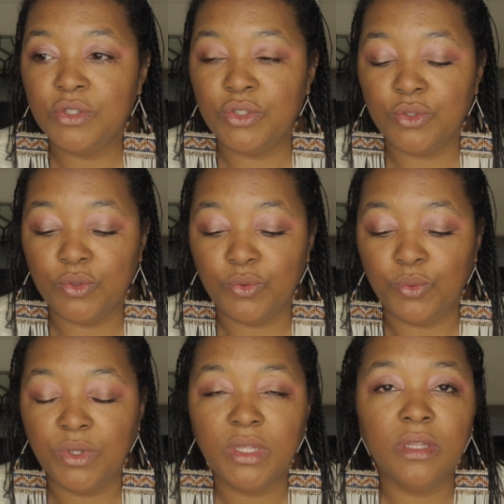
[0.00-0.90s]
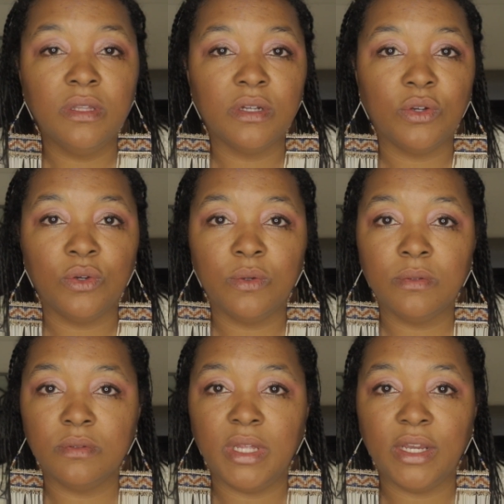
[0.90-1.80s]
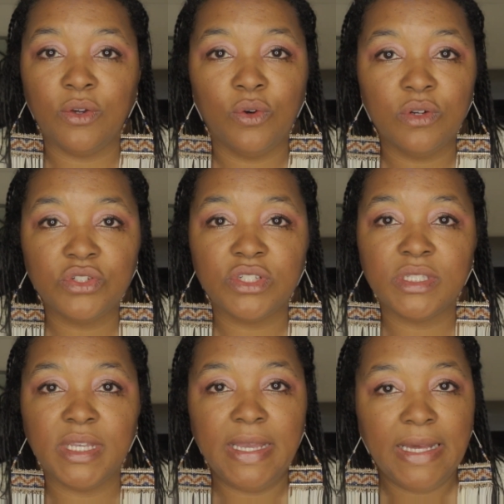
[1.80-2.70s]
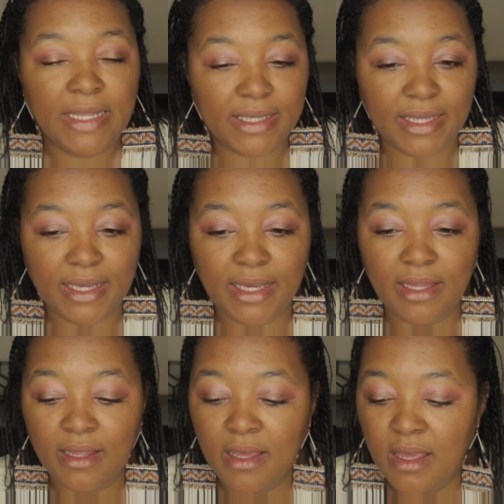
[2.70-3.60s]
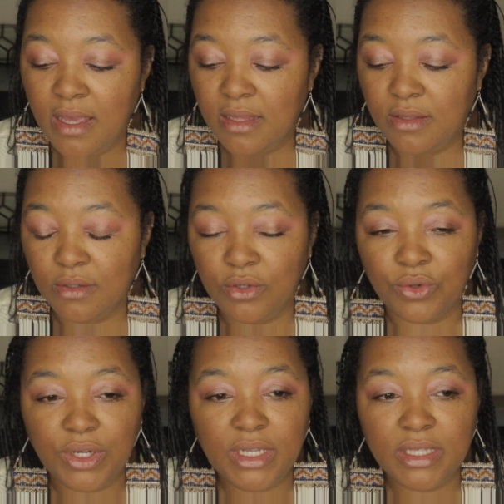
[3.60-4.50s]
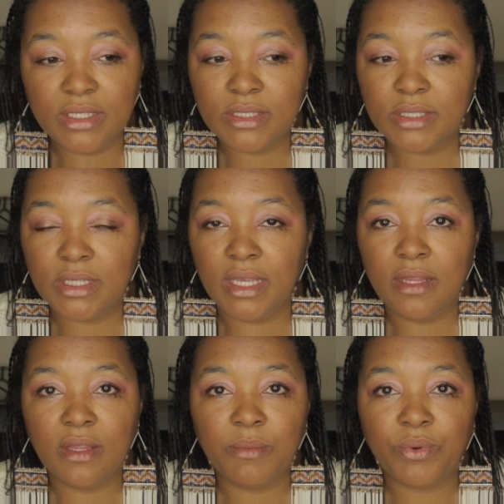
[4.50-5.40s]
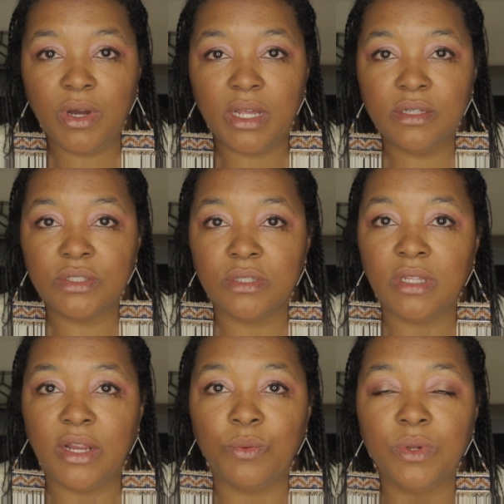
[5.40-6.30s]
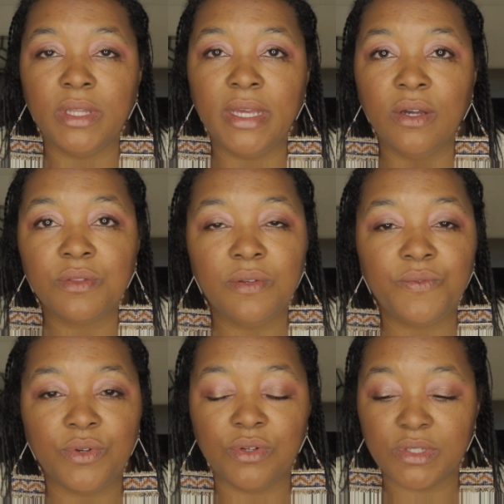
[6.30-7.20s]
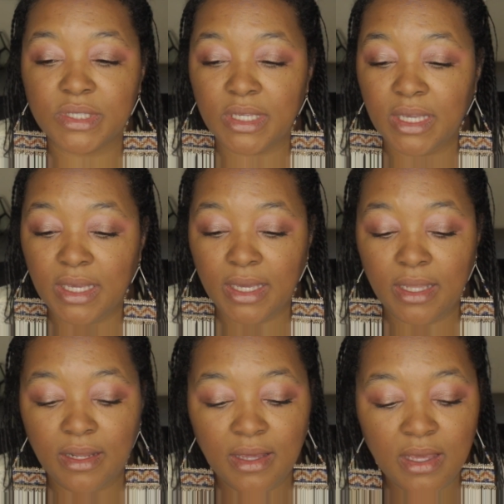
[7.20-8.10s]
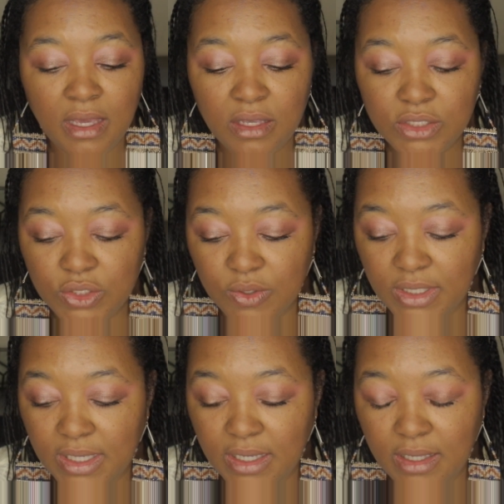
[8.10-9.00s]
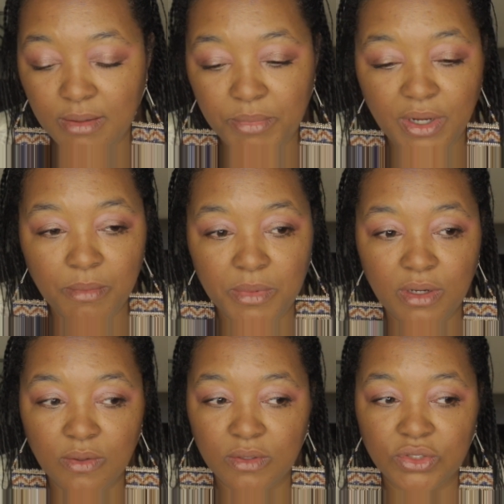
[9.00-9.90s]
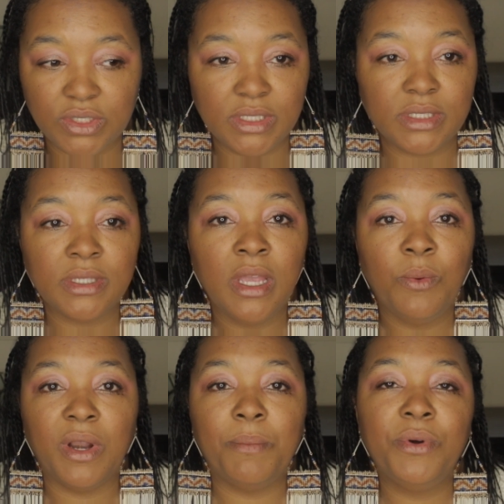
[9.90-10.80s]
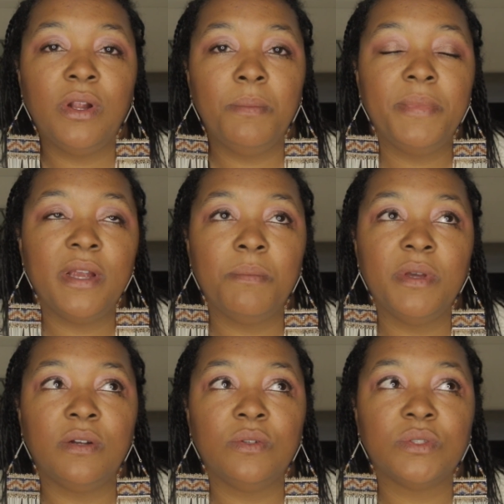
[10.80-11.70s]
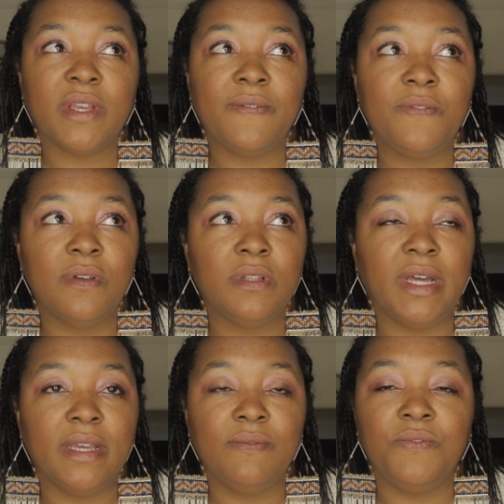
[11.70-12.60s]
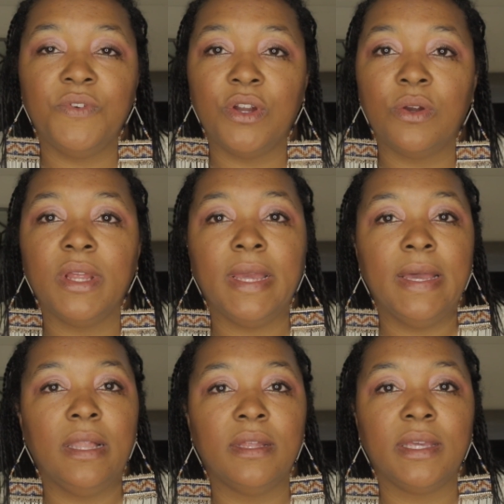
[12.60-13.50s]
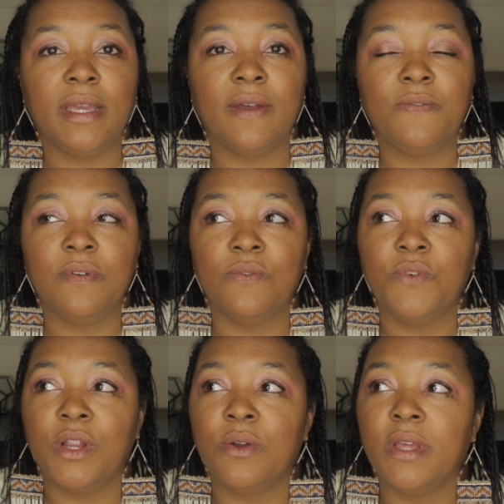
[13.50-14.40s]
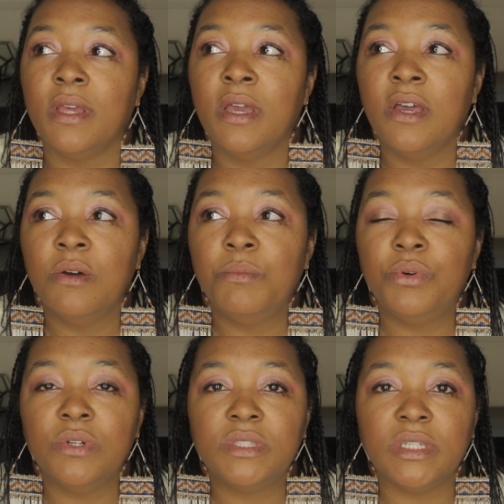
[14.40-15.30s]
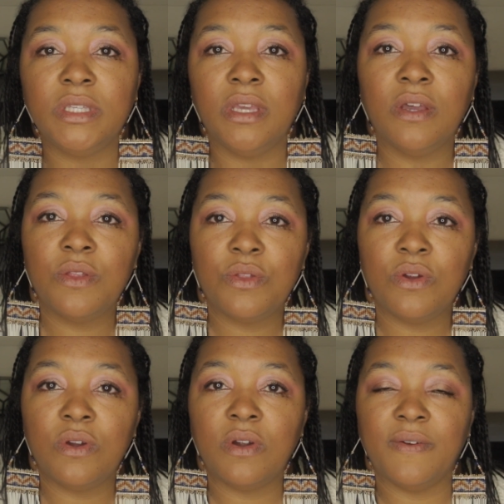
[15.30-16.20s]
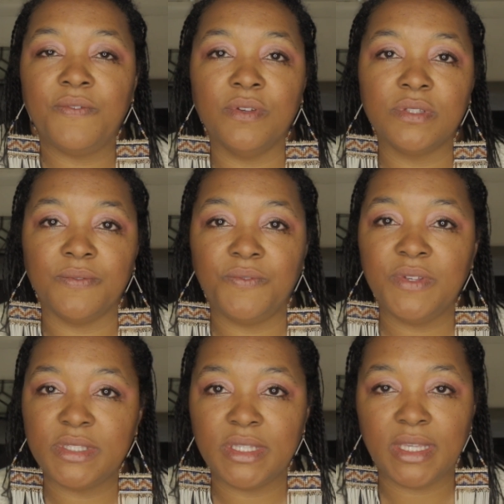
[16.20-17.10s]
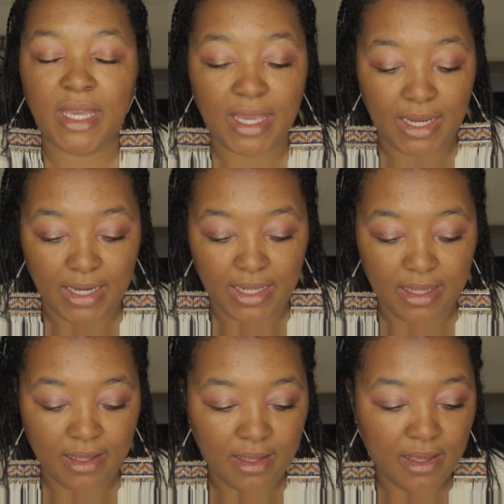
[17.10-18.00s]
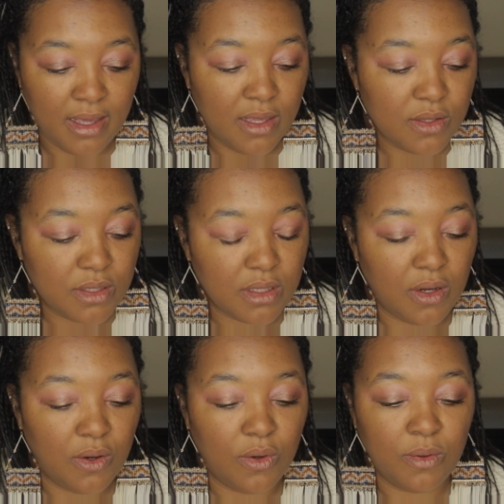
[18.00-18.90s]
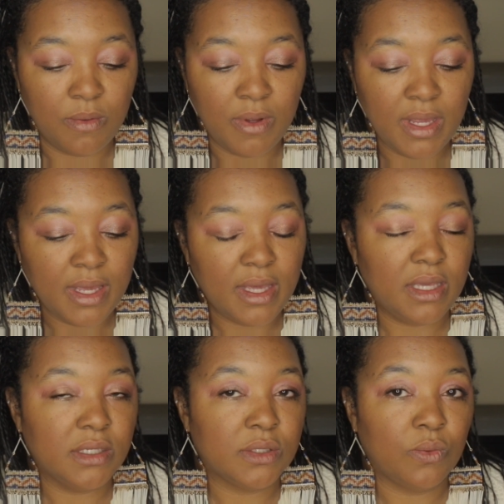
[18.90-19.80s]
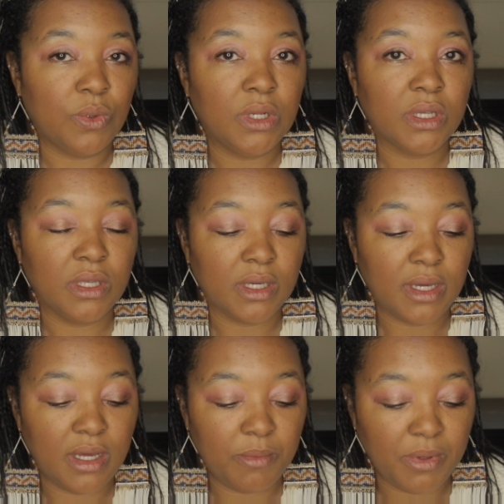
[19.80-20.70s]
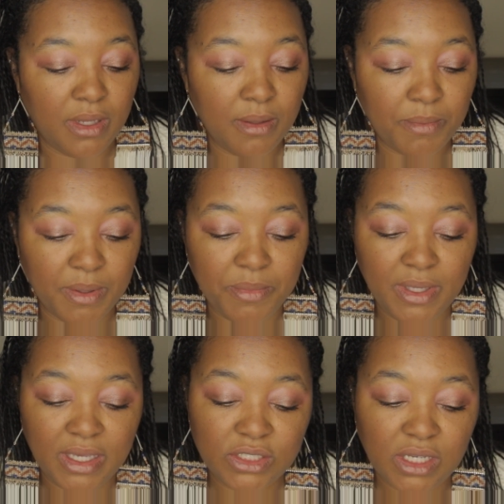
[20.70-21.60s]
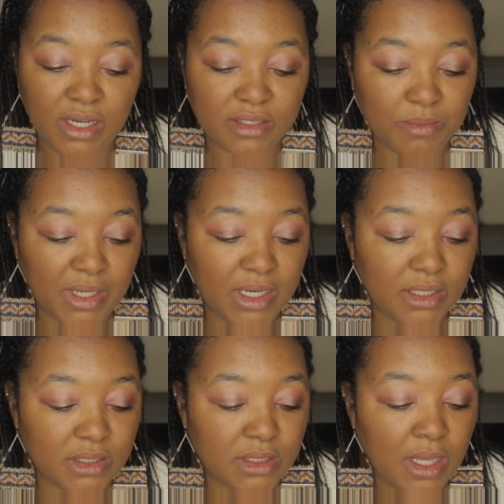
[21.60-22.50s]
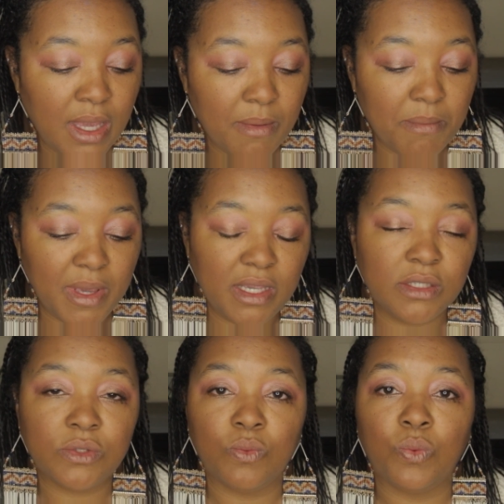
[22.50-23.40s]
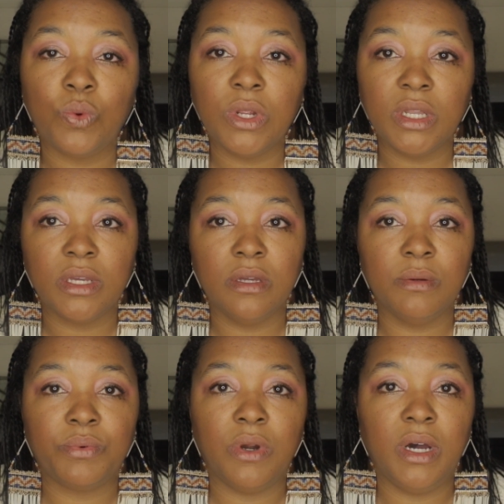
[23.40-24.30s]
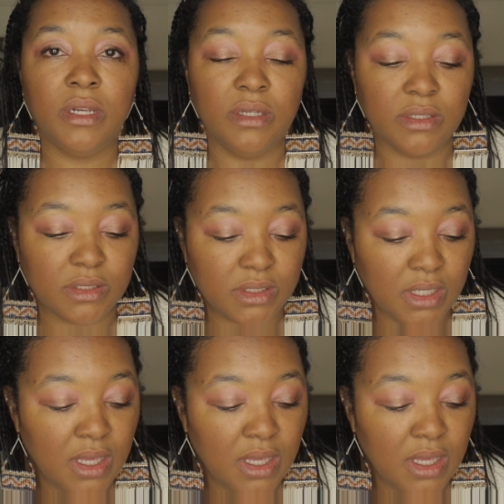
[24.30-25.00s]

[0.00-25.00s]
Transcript: to really look like gorgeous, elegant. The ingredients in their products are like really healthy for your skin. So again, Bare Minerals just, when I put on Bare Minerals, I feel like very elegant. I feel very put together. I feel sophisticated. So it's a really good company. But BH Cosmetics makes really good products